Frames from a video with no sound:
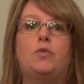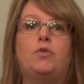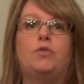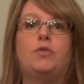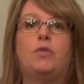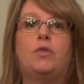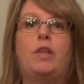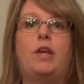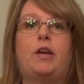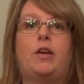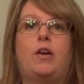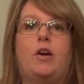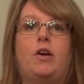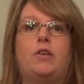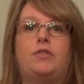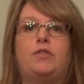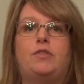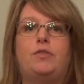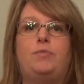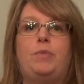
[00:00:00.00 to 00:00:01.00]
so that
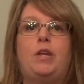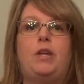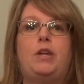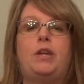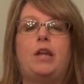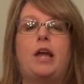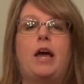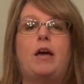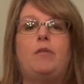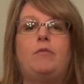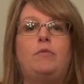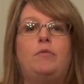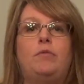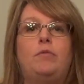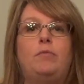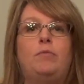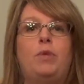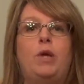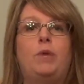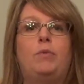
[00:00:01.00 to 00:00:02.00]
causes me to not
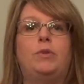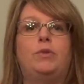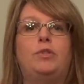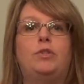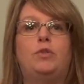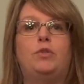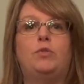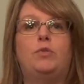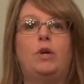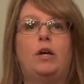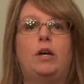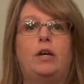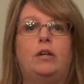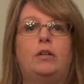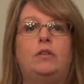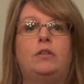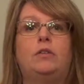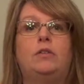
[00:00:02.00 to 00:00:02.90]
be able to